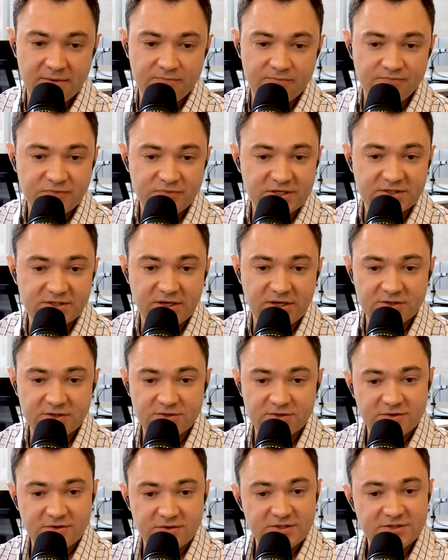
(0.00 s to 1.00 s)
Just all
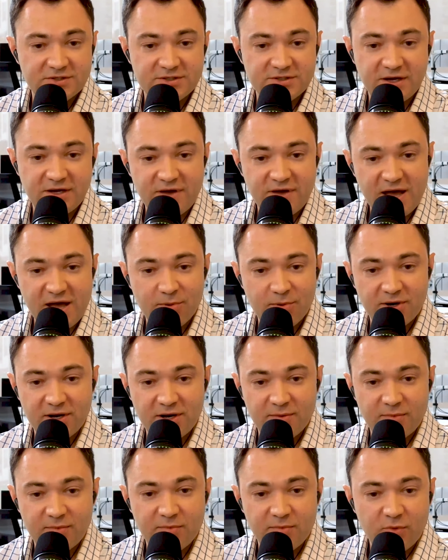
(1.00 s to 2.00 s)
sorts of stuff happened. I
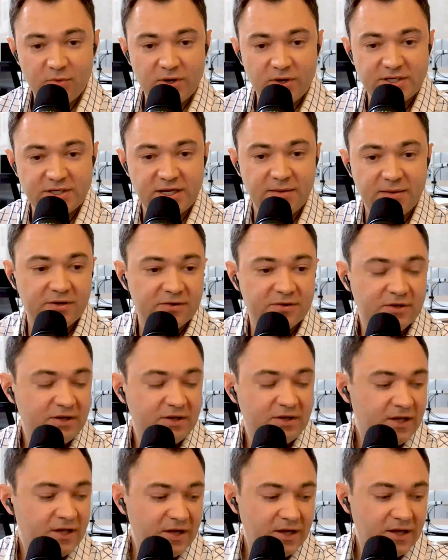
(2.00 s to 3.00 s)
remember one time I
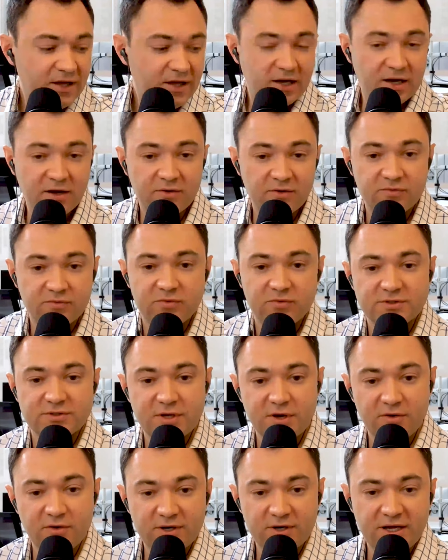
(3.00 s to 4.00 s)
was
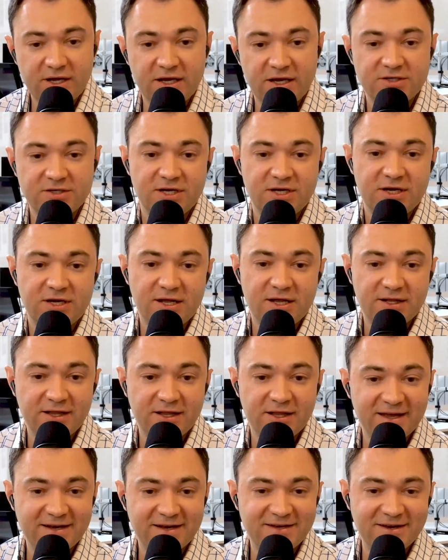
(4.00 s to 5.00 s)
going to Asia, and I
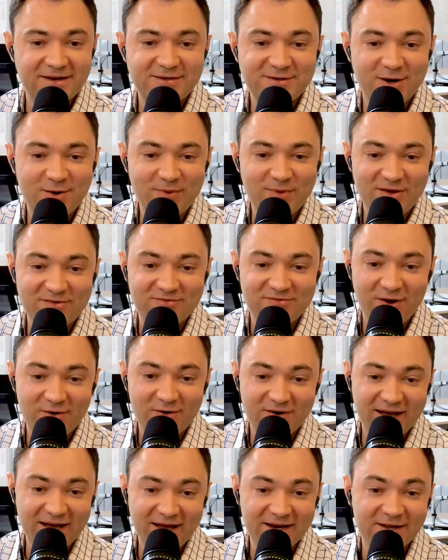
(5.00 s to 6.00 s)
landed, turned my
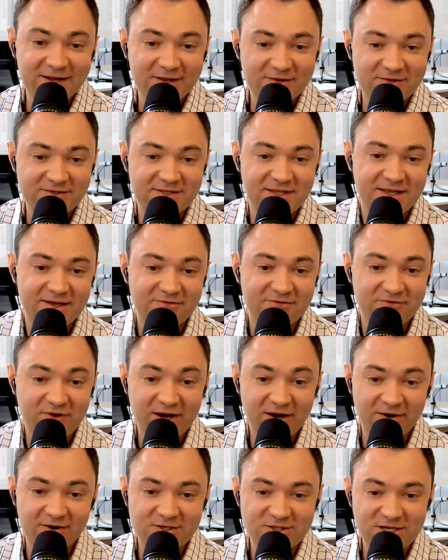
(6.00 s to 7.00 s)
phone on, and it's the
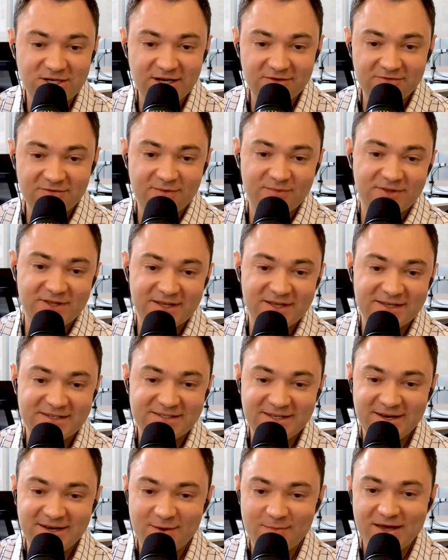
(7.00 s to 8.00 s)
fire chief from the
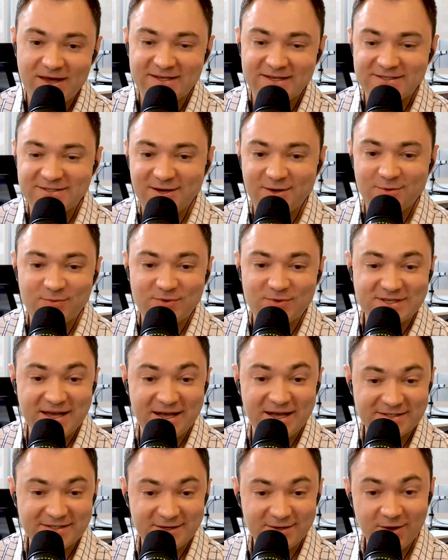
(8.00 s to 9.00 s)
city of Madison in
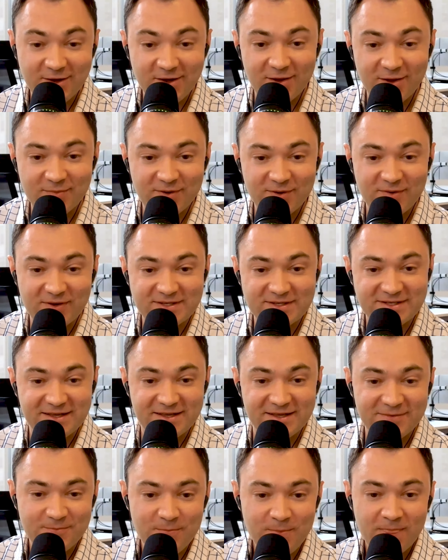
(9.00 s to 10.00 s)
Wisconsin calling me, wants
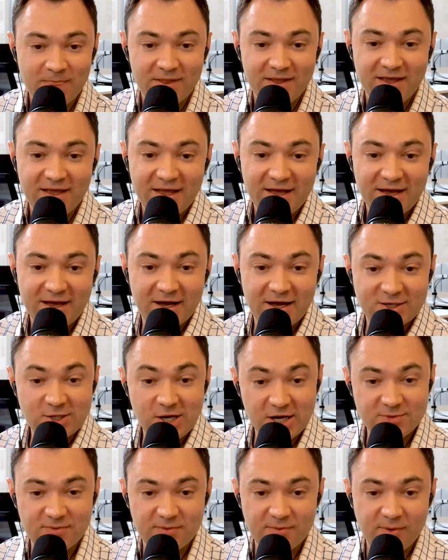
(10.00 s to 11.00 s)
to
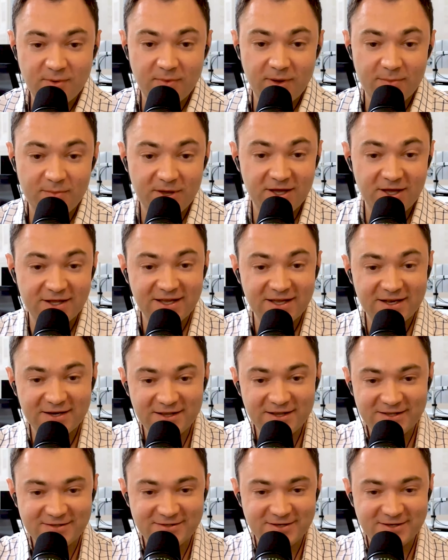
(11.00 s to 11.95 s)
talk to me about my building.